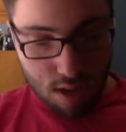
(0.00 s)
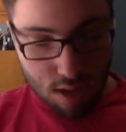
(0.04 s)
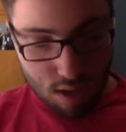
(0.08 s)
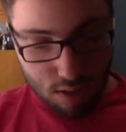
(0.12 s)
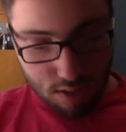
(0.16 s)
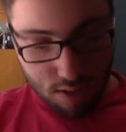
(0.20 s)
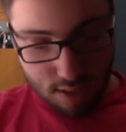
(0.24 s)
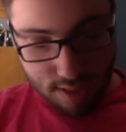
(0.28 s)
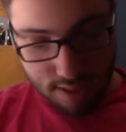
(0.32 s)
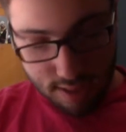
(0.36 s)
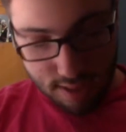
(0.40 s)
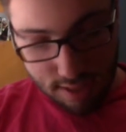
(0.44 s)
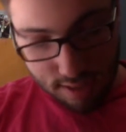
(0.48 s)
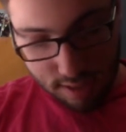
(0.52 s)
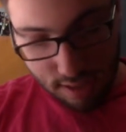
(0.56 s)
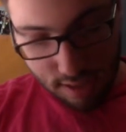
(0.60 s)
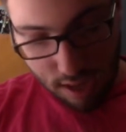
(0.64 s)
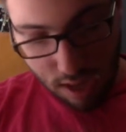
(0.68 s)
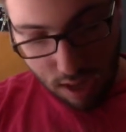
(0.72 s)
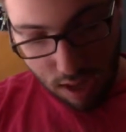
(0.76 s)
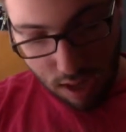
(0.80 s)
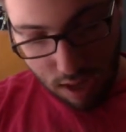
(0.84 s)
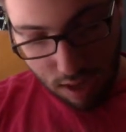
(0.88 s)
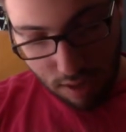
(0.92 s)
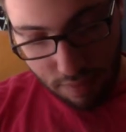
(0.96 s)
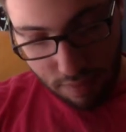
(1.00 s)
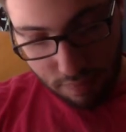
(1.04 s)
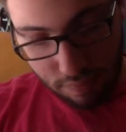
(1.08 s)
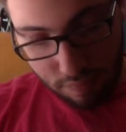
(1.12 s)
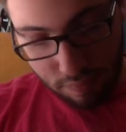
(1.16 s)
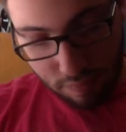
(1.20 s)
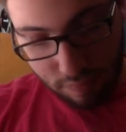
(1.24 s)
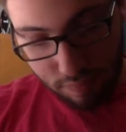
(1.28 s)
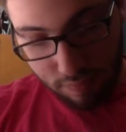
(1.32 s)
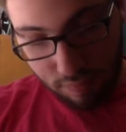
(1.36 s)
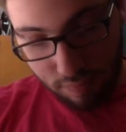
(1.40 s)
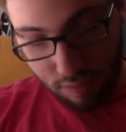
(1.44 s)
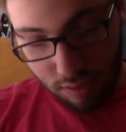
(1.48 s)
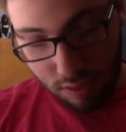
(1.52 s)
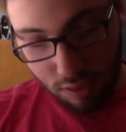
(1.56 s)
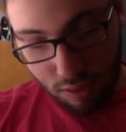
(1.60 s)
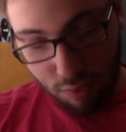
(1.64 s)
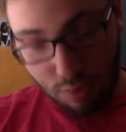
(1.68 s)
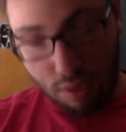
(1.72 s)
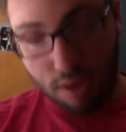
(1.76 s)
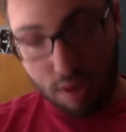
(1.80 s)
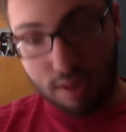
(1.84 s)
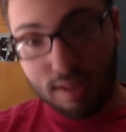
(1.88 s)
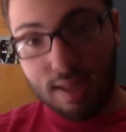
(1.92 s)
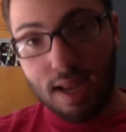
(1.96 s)
This is The
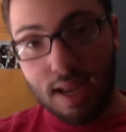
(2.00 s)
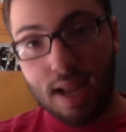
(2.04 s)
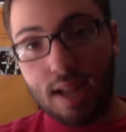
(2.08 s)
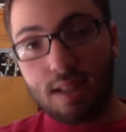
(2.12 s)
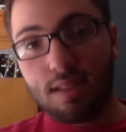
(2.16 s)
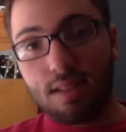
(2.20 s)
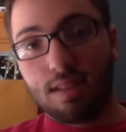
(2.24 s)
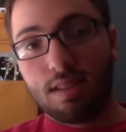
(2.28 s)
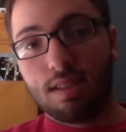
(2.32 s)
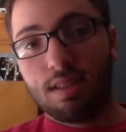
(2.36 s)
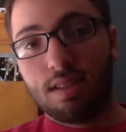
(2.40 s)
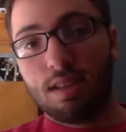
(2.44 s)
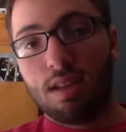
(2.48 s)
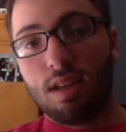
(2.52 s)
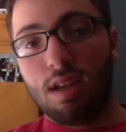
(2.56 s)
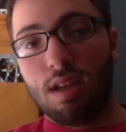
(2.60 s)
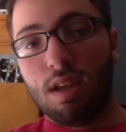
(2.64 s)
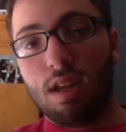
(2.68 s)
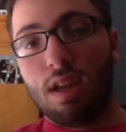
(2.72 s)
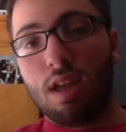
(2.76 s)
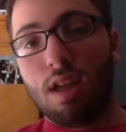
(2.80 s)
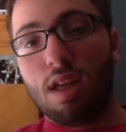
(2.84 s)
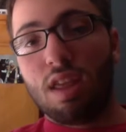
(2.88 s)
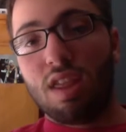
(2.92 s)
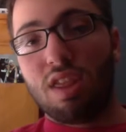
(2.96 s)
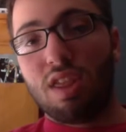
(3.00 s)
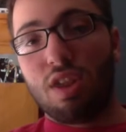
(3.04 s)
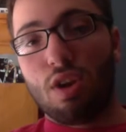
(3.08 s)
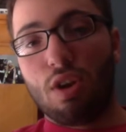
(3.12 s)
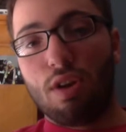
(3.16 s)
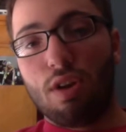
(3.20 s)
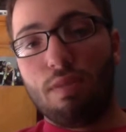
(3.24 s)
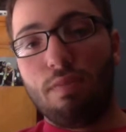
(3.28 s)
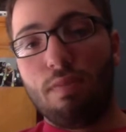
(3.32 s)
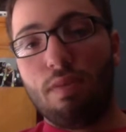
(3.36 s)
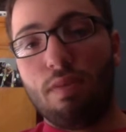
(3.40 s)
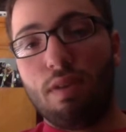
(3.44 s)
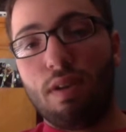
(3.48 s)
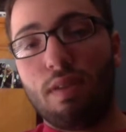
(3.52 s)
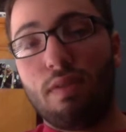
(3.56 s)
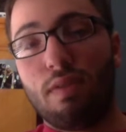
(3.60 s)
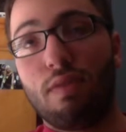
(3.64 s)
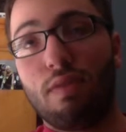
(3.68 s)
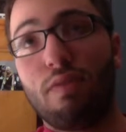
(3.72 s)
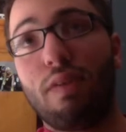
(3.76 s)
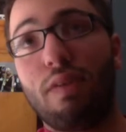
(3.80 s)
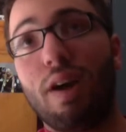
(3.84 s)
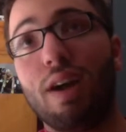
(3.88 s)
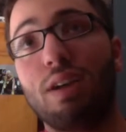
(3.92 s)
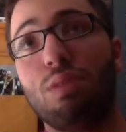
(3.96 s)
World's End, third and
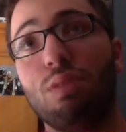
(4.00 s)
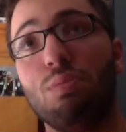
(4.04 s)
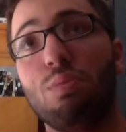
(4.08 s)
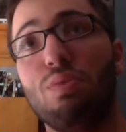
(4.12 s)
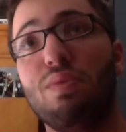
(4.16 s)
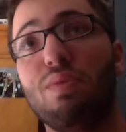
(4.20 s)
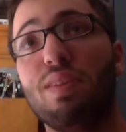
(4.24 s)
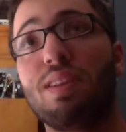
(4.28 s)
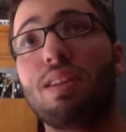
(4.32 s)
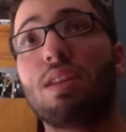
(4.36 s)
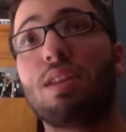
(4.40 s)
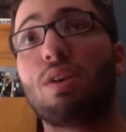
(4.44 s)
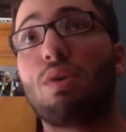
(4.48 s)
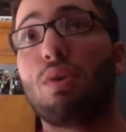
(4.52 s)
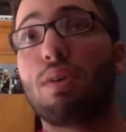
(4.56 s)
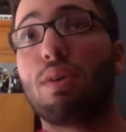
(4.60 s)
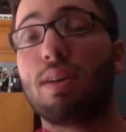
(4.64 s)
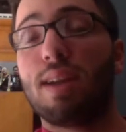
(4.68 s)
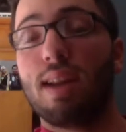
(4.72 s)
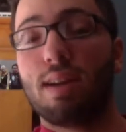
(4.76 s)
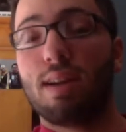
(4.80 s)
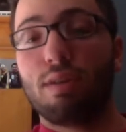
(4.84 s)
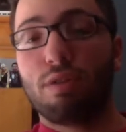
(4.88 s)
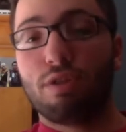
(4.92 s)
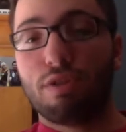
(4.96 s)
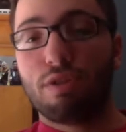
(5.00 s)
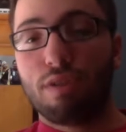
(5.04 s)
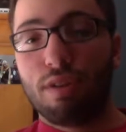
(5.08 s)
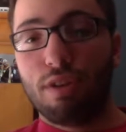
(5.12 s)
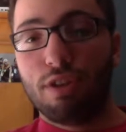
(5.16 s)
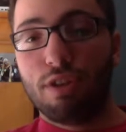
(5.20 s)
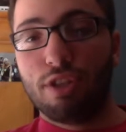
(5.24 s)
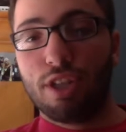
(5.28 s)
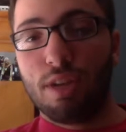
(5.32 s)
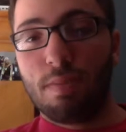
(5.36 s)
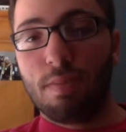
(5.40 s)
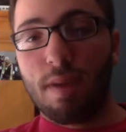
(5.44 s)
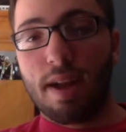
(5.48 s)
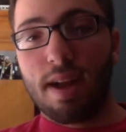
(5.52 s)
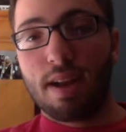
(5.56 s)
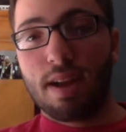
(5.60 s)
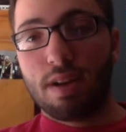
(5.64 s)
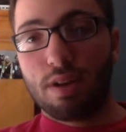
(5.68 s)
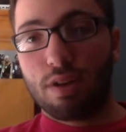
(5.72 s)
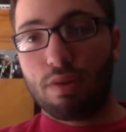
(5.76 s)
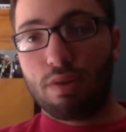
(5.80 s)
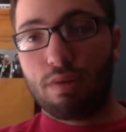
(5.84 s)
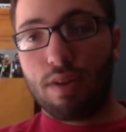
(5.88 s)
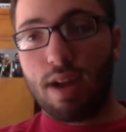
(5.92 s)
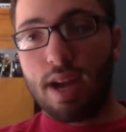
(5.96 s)
final movie in the Cornetto trilogy by
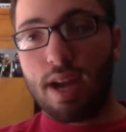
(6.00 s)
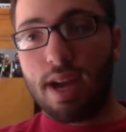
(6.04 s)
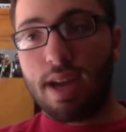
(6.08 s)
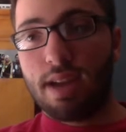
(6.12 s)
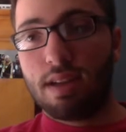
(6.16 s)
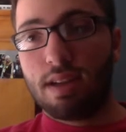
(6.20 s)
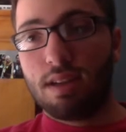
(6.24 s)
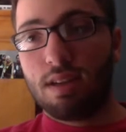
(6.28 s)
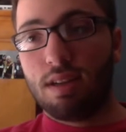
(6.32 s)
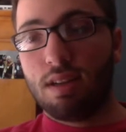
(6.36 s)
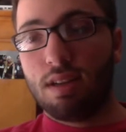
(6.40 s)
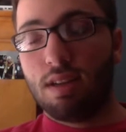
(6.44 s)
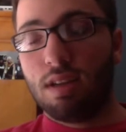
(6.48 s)
Edgar Wright.